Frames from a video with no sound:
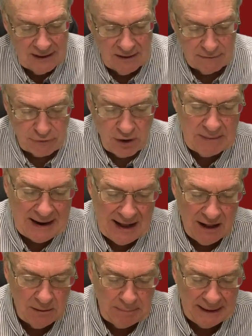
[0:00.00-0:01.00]
from the
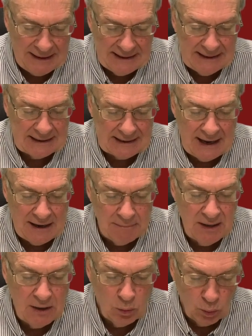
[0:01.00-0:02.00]
Albania game
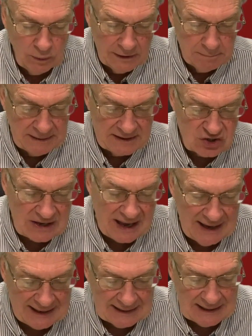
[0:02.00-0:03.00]
will be the
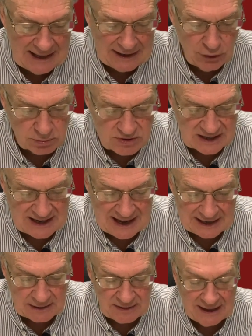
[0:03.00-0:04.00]
starting lineup
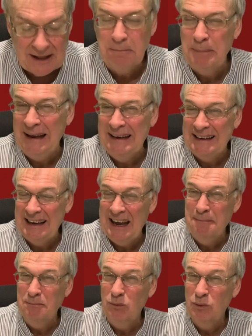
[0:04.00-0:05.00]
tonight. The Albania
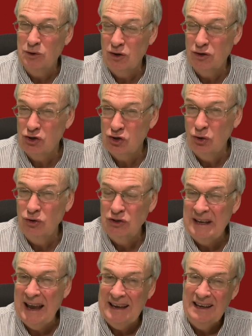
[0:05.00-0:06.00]
game was on
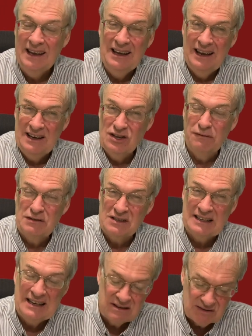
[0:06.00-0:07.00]
Sunday and is
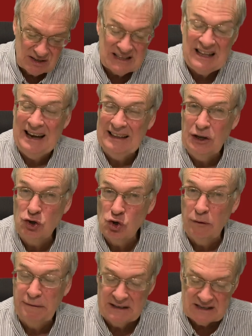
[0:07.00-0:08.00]
obviously a slightly
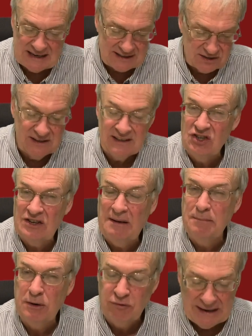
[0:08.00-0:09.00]
tougher task than the
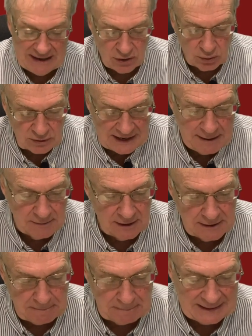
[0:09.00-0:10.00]
San Marino game that
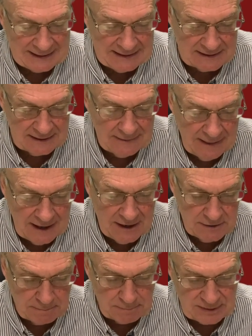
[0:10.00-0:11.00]
they played
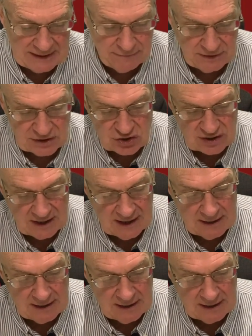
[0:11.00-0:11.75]
the previous